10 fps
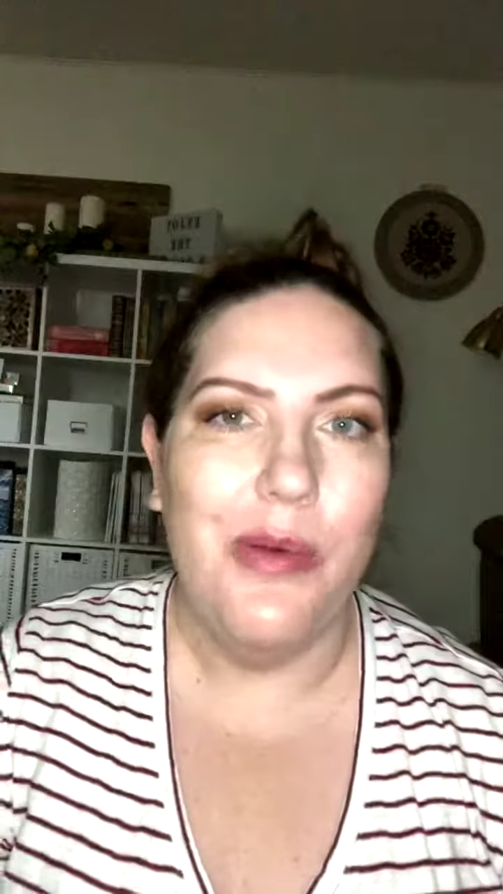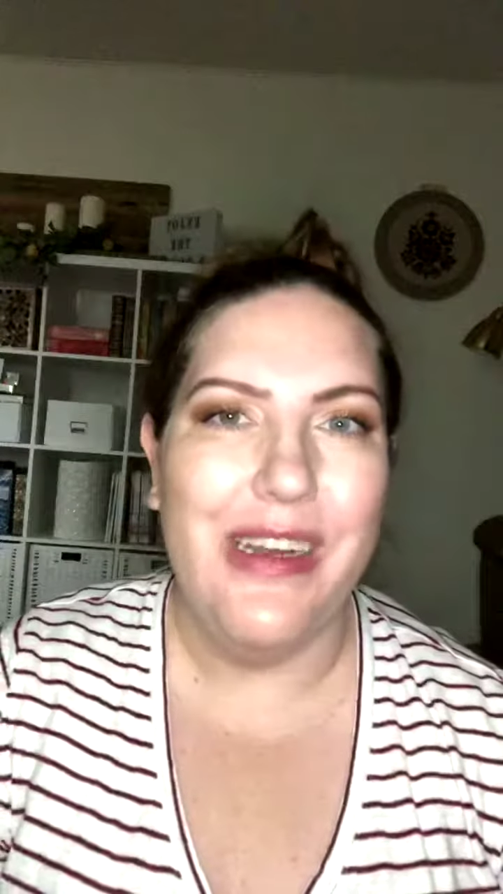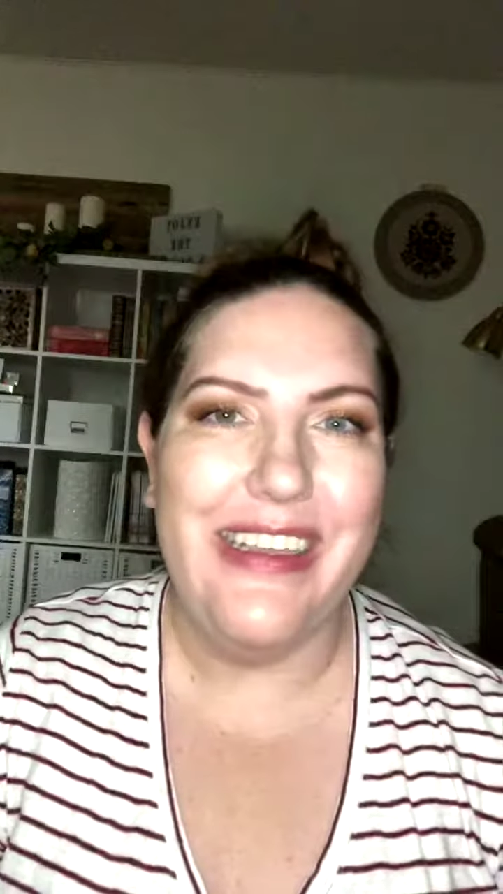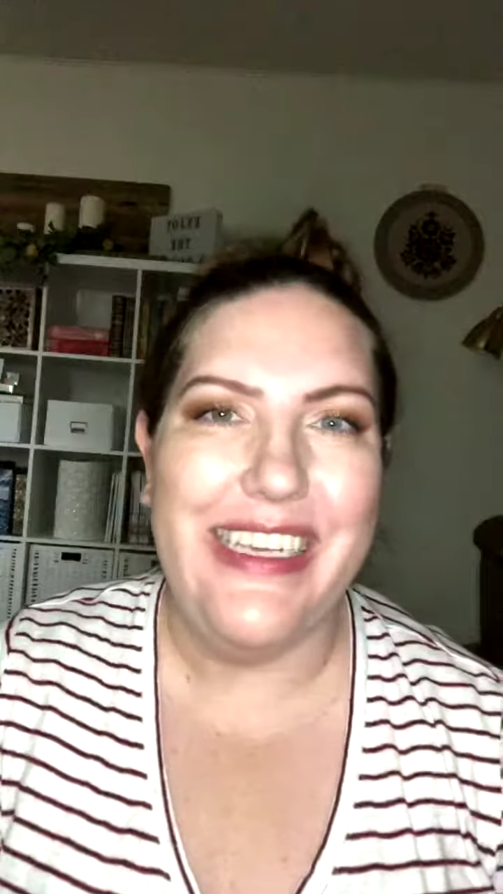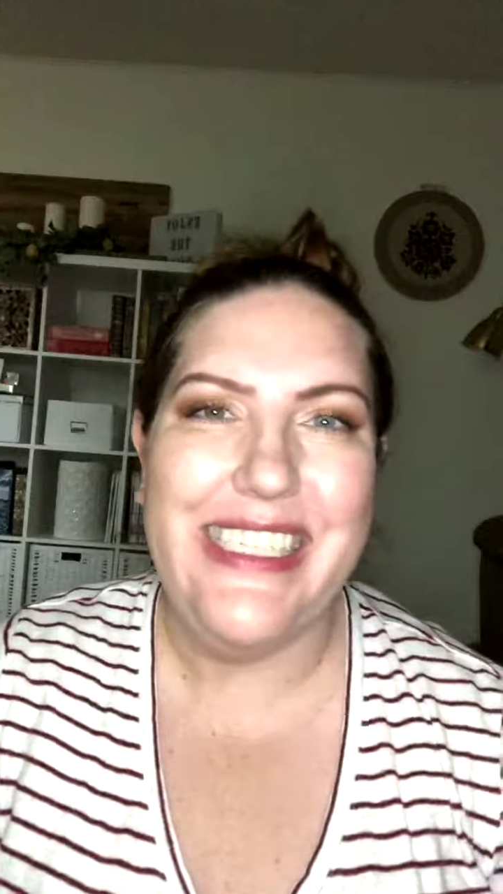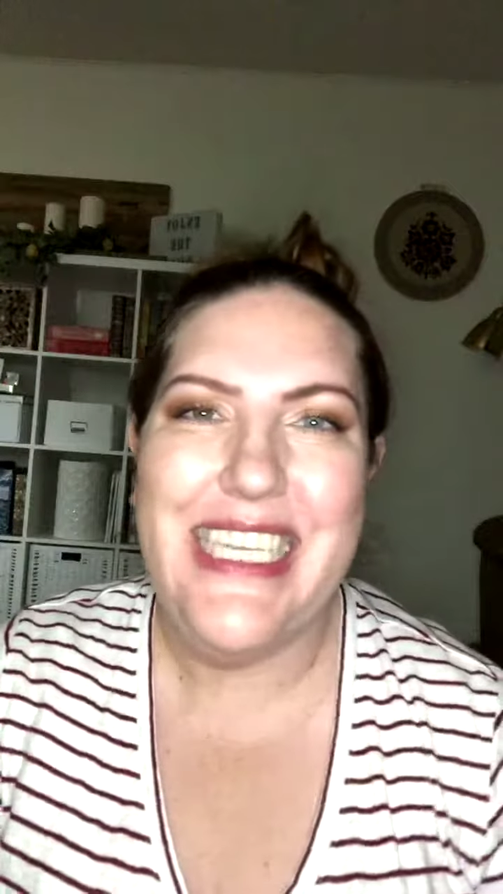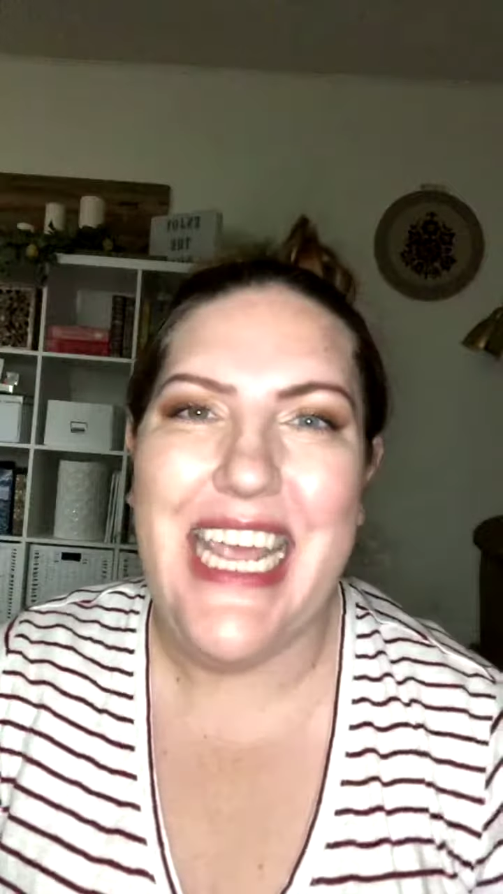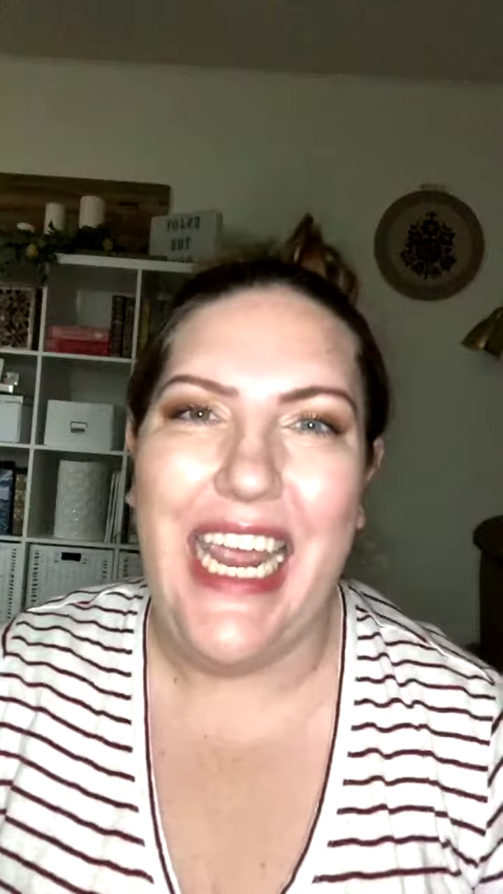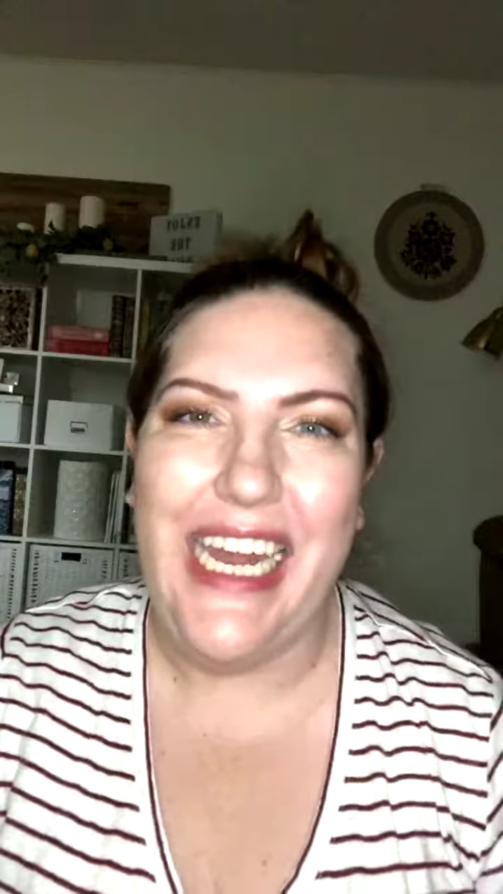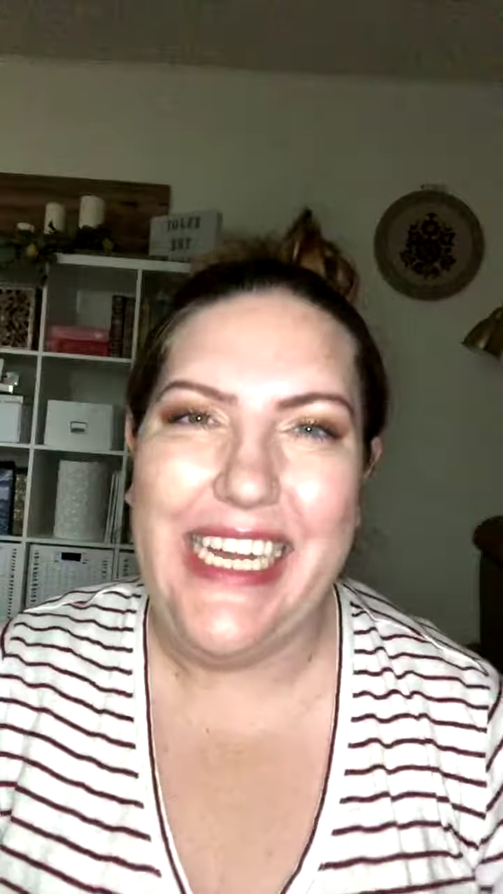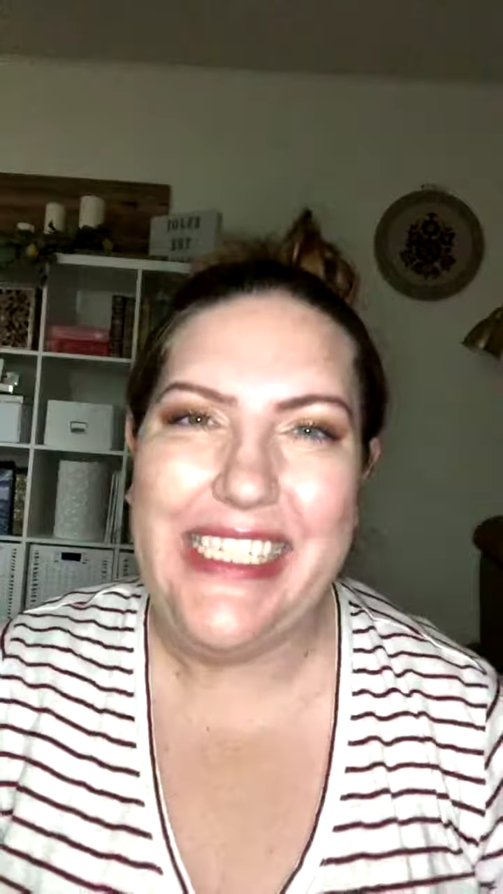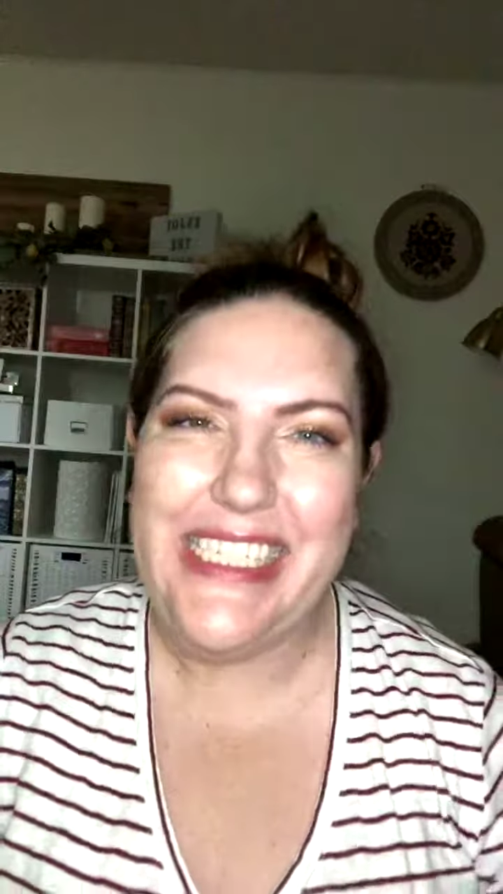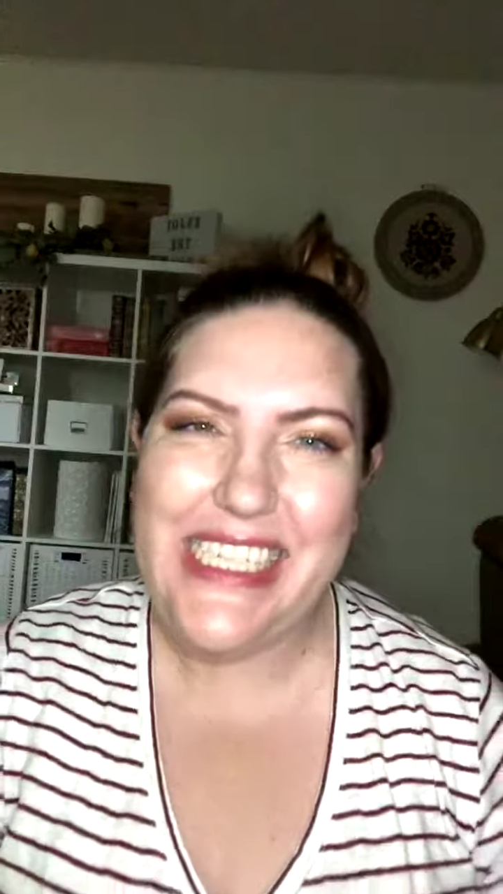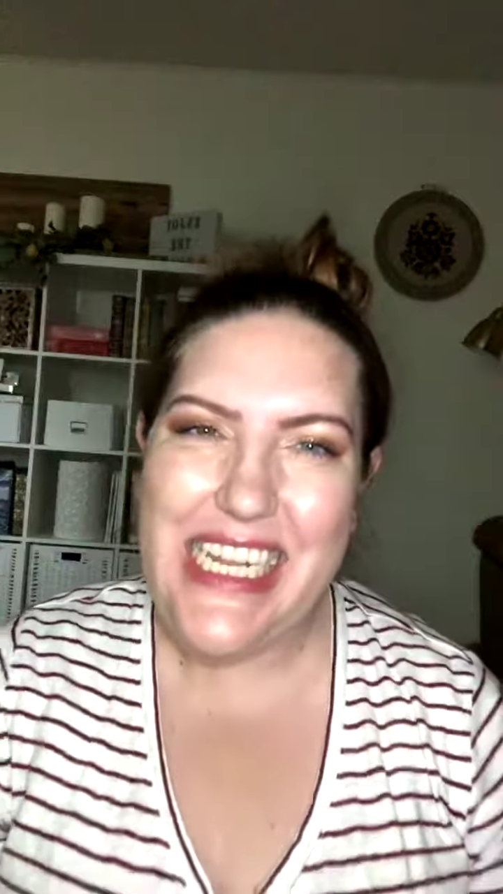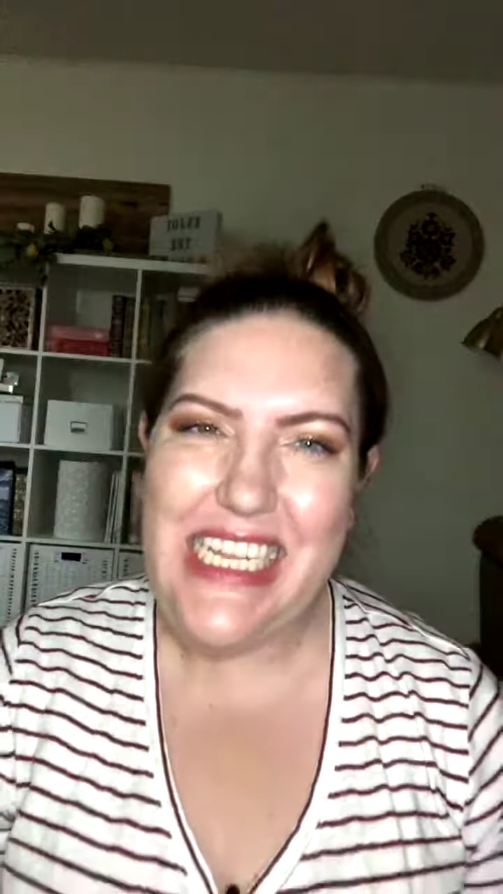one of these days.